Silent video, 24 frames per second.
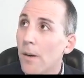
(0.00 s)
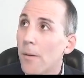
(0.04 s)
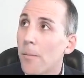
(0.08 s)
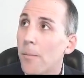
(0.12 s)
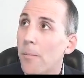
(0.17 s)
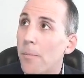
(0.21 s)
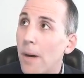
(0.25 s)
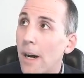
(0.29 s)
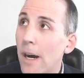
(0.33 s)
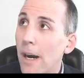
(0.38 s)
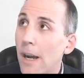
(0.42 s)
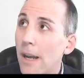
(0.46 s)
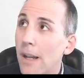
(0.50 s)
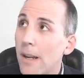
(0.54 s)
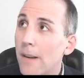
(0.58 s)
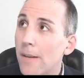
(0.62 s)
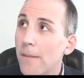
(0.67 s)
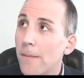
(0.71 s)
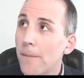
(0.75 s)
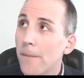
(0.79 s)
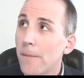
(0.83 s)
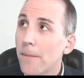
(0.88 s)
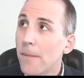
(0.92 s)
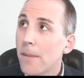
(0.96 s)

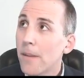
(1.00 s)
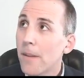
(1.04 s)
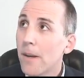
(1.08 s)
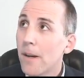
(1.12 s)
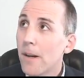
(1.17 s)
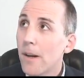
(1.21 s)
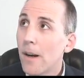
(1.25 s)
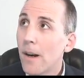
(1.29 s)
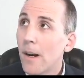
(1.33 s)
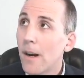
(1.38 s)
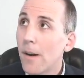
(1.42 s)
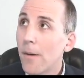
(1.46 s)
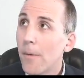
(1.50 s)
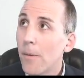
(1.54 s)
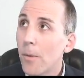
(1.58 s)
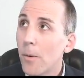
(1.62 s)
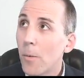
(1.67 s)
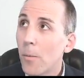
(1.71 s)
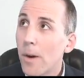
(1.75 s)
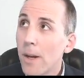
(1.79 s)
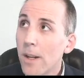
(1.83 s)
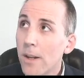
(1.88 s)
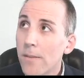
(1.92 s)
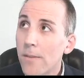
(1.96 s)
but
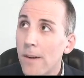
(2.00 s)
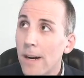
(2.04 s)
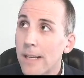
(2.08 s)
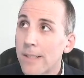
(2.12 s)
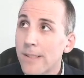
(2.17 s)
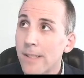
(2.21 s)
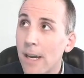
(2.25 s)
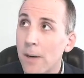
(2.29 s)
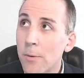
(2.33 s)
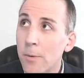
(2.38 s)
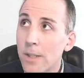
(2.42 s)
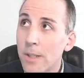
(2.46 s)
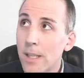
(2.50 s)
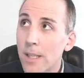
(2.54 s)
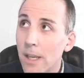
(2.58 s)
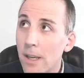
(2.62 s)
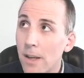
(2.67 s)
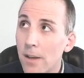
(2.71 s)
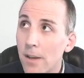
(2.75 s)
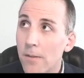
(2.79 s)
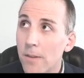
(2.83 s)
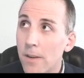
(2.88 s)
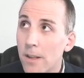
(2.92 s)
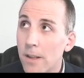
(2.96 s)
the one advice I would
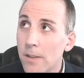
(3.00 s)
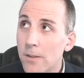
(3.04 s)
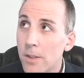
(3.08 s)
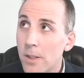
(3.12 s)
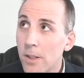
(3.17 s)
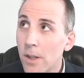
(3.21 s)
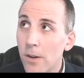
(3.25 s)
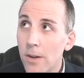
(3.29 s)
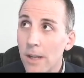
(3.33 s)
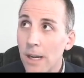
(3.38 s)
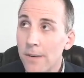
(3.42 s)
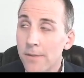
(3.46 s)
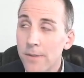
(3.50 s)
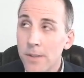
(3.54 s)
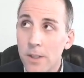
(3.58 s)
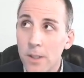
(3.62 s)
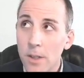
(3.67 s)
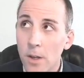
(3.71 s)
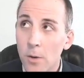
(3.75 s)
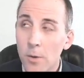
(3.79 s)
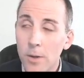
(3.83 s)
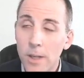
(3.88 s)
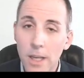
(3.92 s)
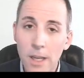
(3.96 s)
give is you don't have to
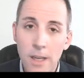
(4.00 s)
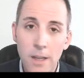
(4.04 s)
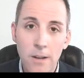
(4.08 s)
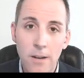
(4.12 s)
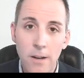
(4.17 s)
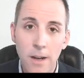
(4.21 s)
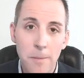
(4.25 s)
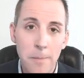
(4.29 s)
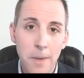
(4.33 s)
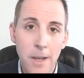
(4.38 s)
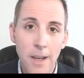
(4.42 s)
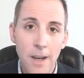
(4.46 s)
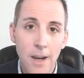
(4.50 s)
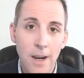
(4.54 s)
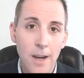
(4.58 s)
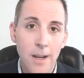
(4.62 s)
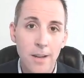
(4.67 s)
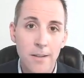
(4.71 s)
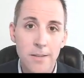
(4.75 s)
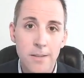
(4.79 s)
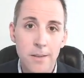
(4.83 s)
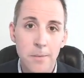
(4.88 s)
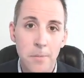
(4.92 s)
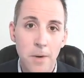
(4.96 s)
go get your
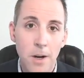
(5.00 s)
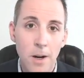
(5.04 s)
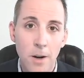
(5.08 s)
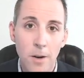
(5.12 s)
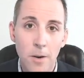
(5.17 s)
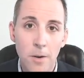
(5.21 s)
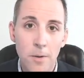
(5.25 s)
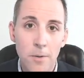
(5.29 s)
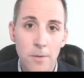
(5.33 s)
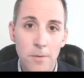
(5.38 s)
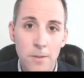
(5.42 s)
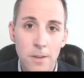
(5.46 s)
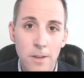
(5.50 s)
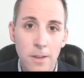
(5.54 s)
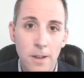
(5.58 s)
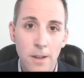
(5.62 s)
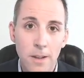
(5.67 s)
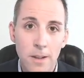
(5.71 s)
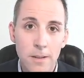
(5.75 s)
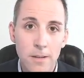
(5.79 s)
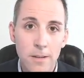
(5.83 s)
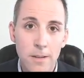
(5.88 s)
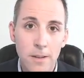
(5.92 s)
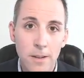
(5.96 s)
MAI tomorrow
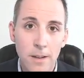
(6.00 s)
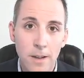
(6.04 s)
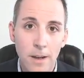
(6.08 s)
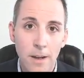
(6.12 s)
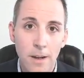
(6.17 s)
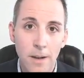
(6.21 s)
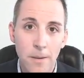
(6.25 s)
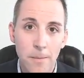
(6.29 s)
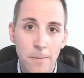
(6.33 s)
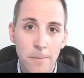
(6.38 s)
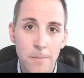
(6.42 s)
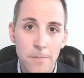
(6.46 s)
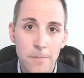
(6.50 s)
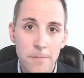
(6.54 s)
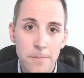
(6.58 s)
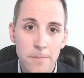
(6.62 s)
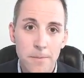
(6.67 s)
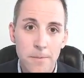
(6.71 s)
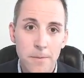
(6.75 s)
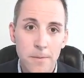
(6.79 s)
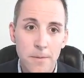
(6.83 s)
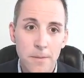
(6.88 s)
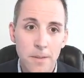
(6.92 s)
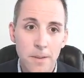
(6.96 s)

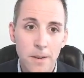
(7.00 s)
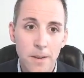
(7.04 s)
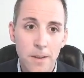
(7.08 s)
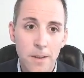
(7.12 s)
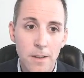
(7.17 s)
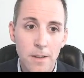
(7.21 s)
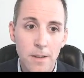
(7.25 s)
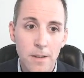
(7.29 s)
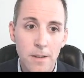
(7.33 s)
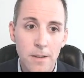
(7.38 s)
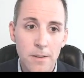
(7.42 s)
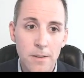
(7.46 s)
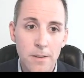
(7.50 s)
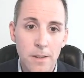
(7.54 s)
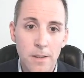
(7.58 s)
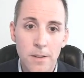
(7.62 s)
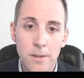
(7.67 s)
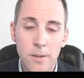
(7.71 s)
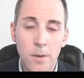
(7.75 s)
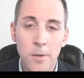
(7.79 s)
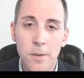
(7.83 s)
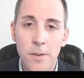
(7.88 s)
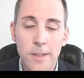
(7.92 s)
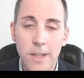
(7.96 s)
to
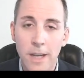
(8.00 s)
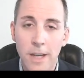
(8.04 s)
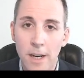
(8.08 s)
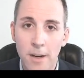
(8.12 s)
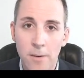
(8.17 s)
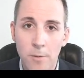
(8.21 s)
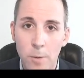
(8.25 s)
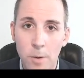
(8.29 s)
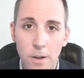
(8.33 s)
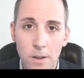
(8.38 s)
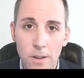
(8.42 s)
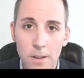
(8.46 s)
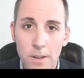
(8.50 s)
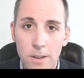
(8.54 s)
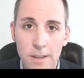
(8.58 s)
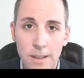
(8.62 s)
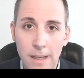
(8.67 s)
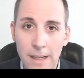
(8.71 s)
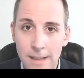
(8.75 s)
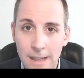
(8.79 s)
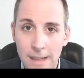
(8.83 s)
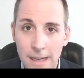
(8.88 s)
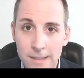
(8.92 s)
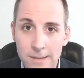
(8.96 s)
do this kind of work.
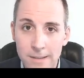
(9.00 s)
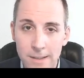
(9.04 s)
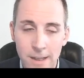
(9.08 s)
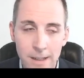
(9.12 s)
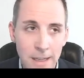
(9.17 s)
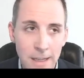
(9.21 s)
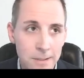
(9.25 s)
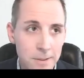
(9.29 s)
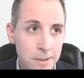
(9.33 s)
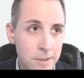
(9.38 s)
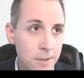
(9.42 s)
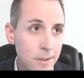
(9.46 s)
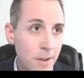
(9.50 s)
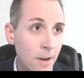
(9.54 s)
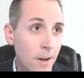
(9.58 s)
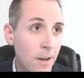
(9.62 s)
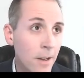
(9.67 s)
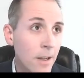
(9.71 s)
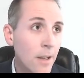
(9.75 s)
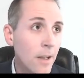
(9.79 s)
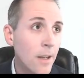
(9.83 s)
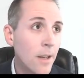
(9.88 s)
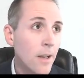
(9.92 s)
That's not necessary.